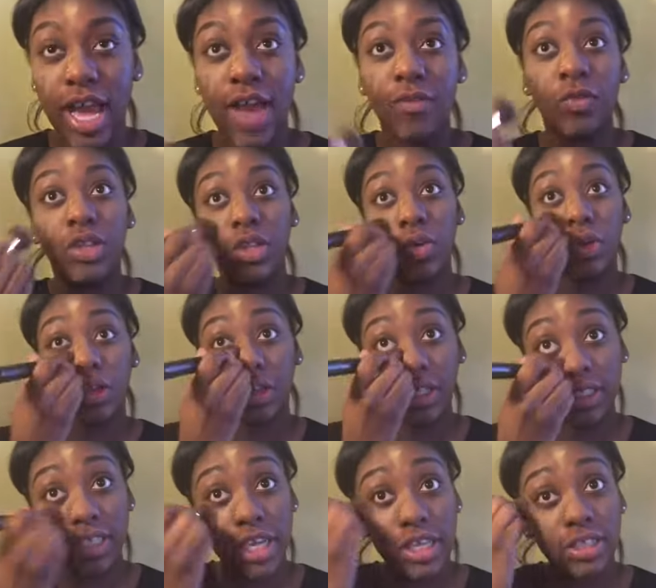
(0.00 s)
have really
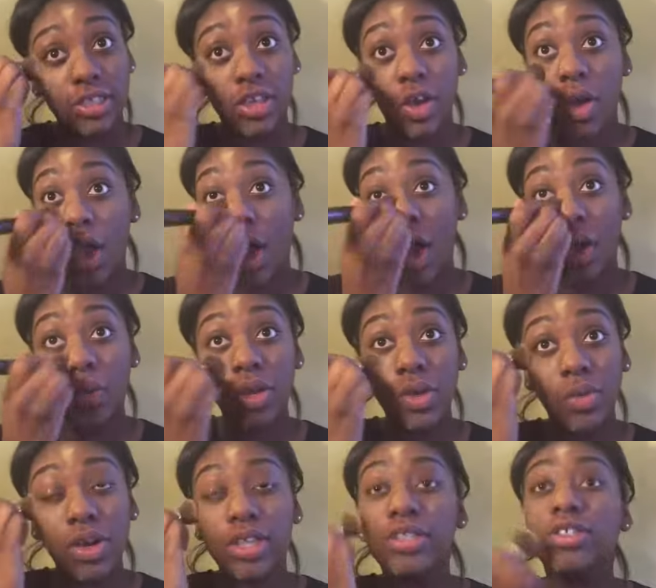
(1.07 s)
oily skin, so we
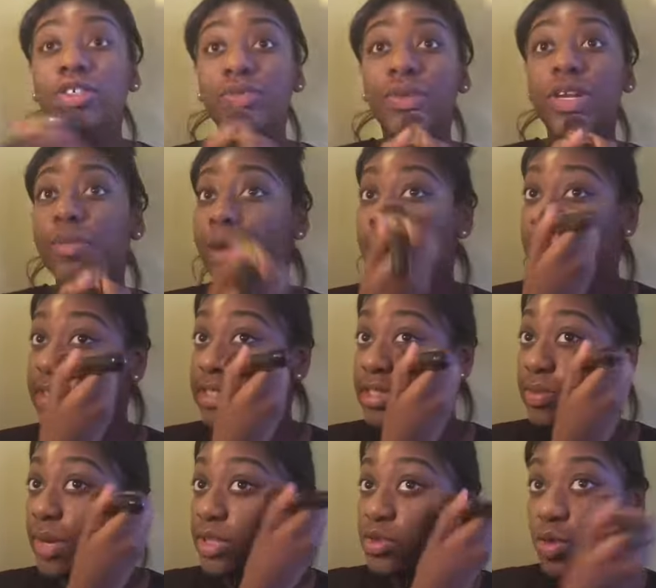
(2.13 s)
want to minimize
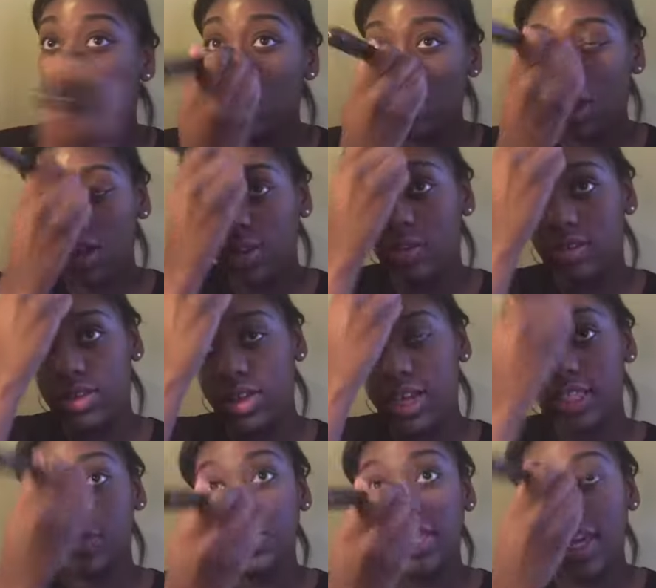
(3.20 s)
as much oil
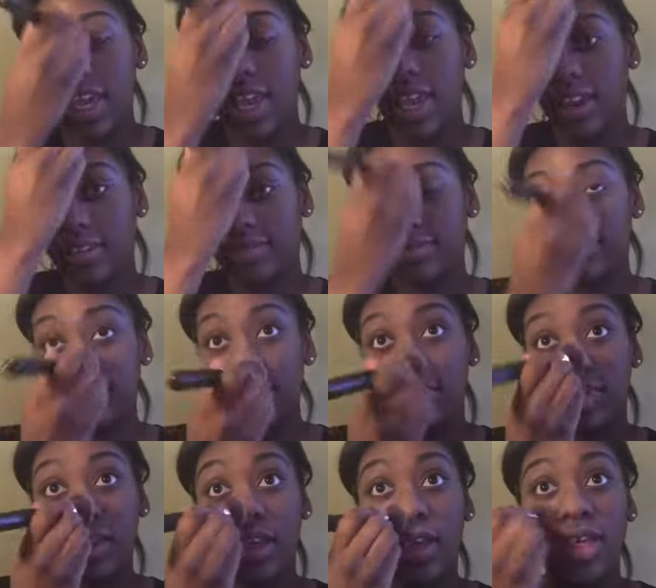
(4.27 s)
as we can.
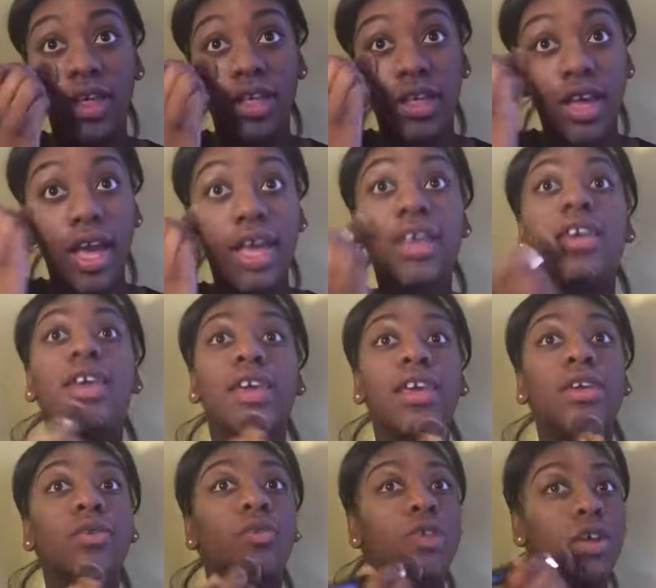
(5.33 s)
I
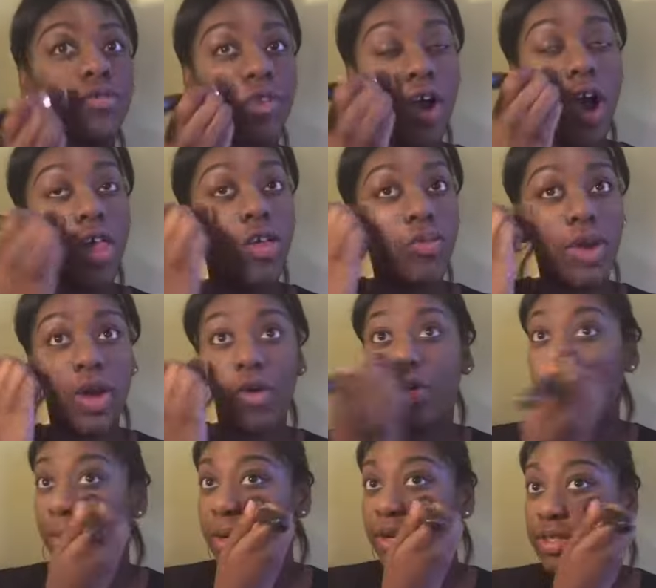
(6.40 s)
can't get rid of all of my
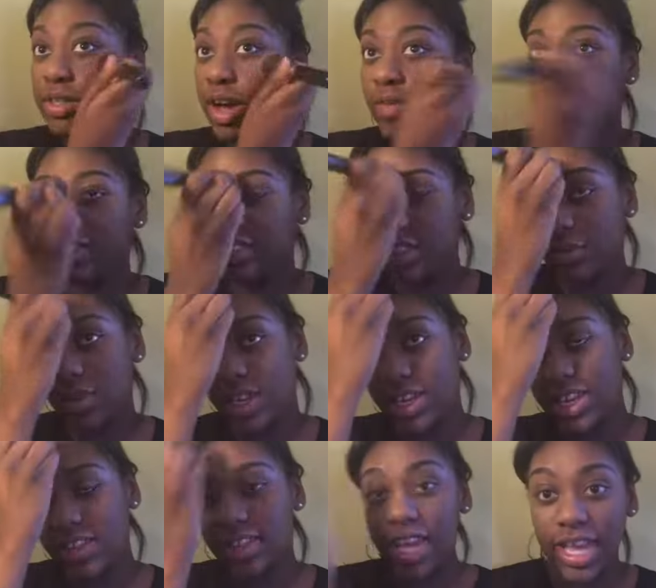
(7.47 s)
oil because obviously we
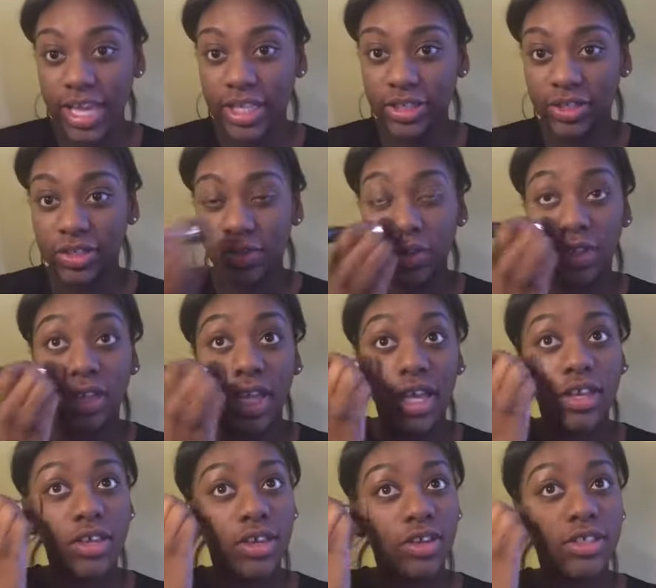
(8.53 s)
need that in general.
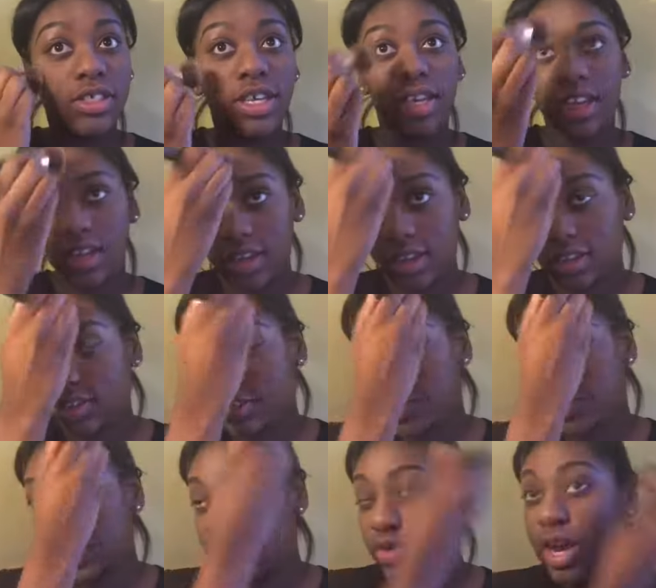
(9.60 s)
Like, your skin
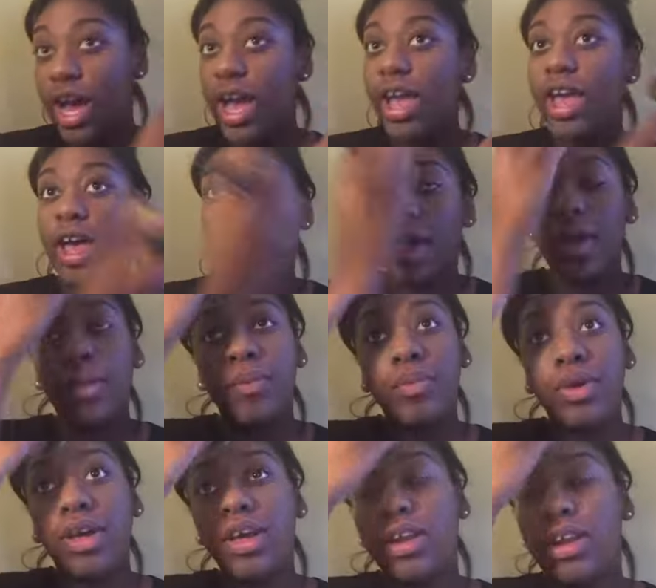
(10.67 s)
shouldn't be dry,
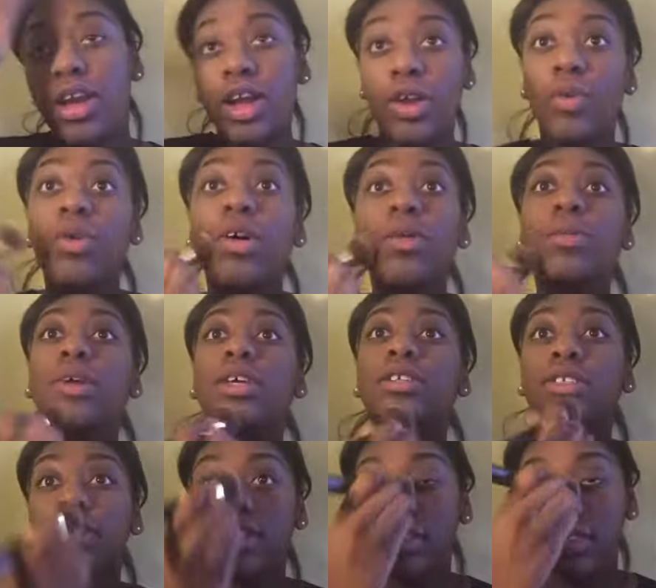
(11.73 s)
but I don't want my
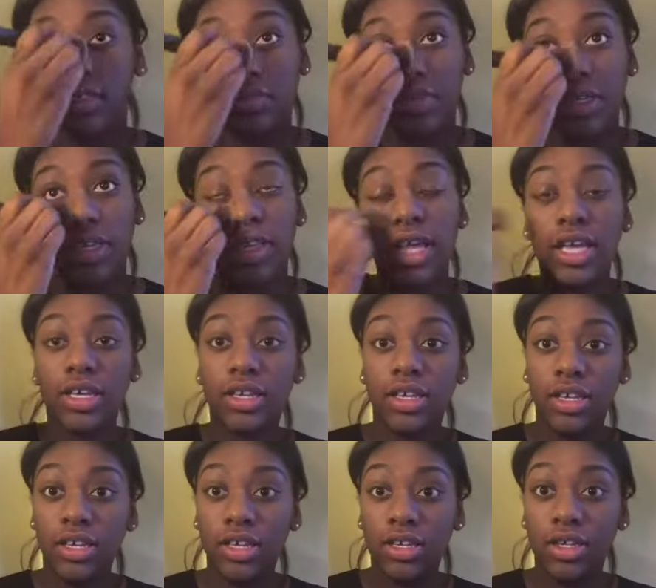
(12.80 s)
skin to be like
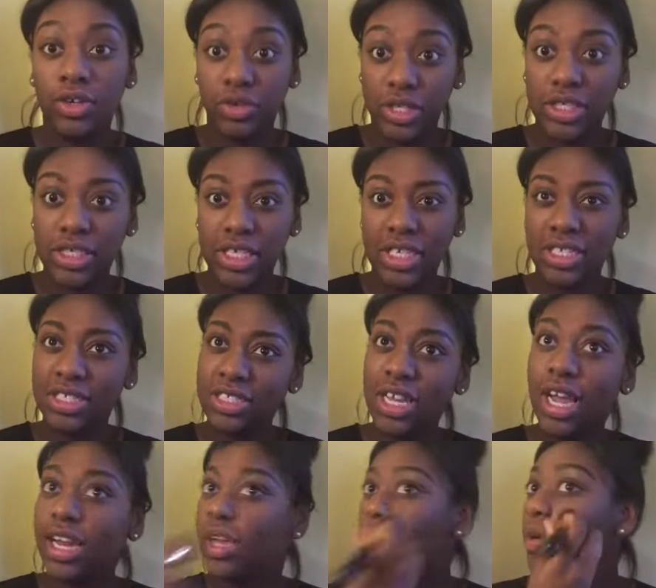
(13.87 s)
greasy and
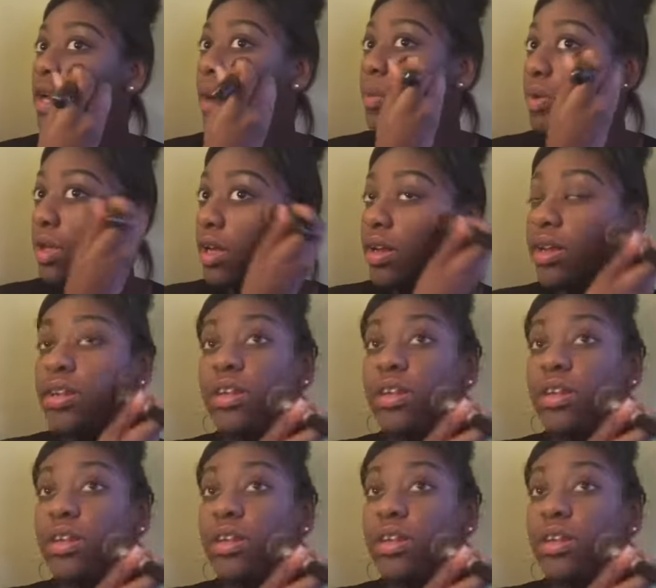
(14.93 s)
shiny when I put